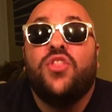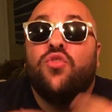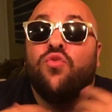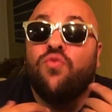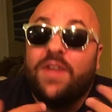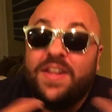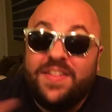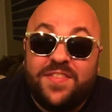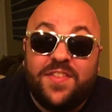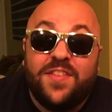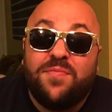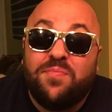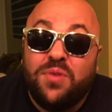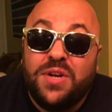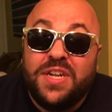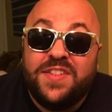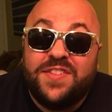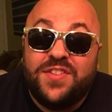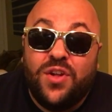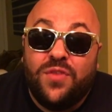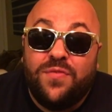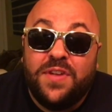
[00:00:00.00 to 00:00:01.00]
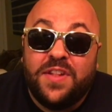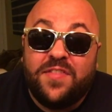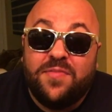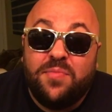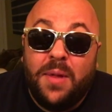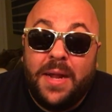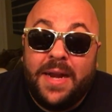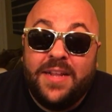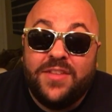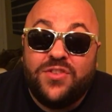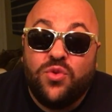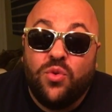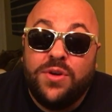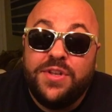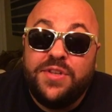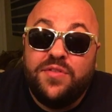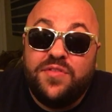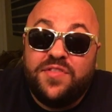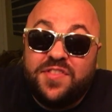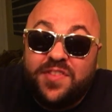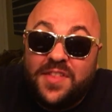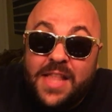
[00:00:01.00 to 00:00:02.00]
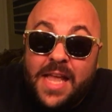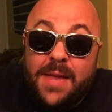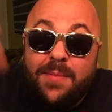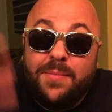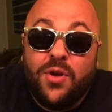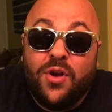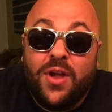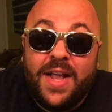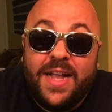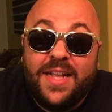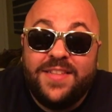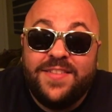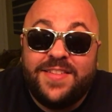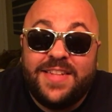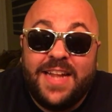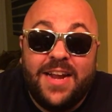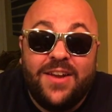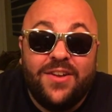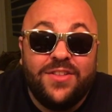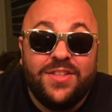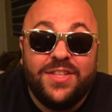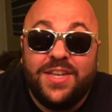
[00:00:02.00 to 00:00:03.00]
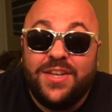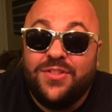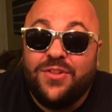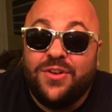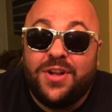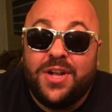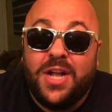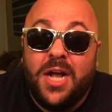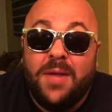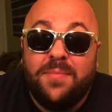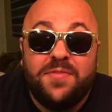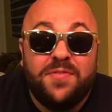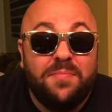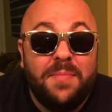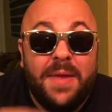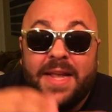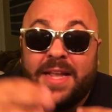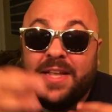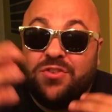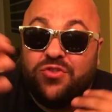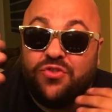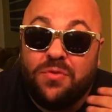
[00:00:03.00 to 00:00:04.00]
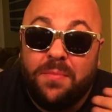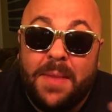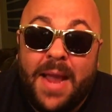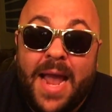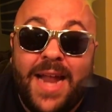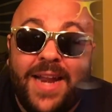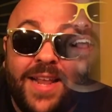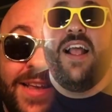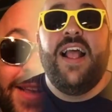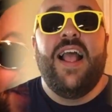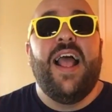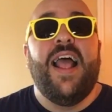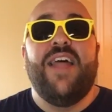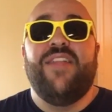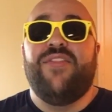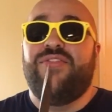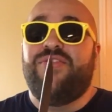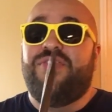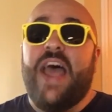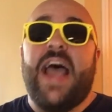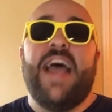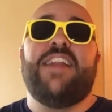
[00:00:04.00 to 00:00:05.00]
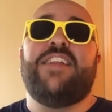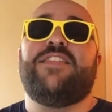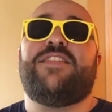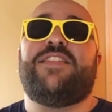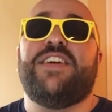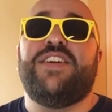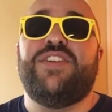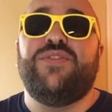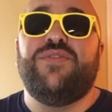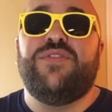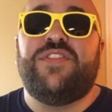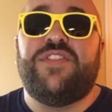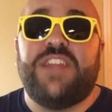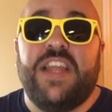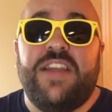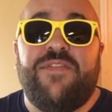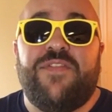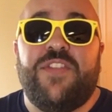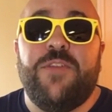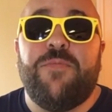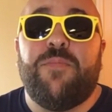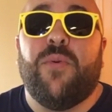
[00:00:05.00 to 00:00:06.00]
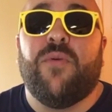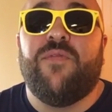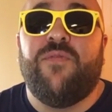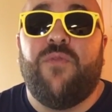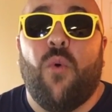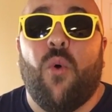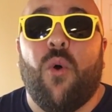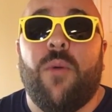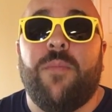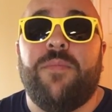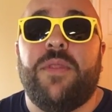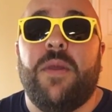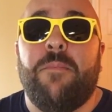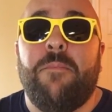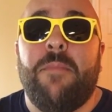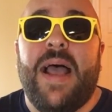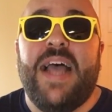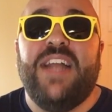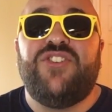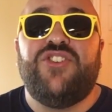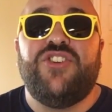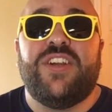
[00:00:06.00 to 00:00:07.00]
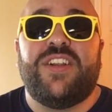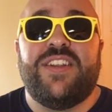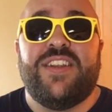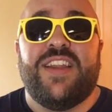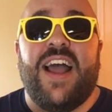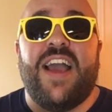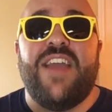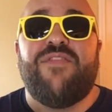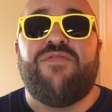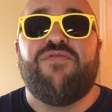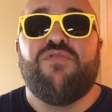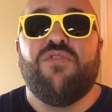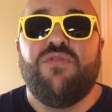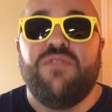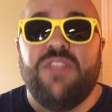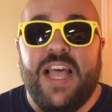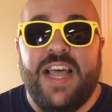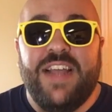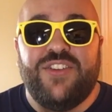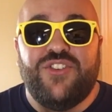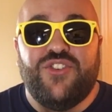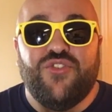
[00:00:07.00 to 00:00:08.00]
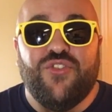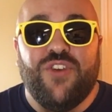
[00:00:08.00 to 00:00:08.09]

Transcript: The rest is pretty self-explanatory. You slam your hands down on the other cups, make it dramatic, and that is how you safely perform the magic knife roulette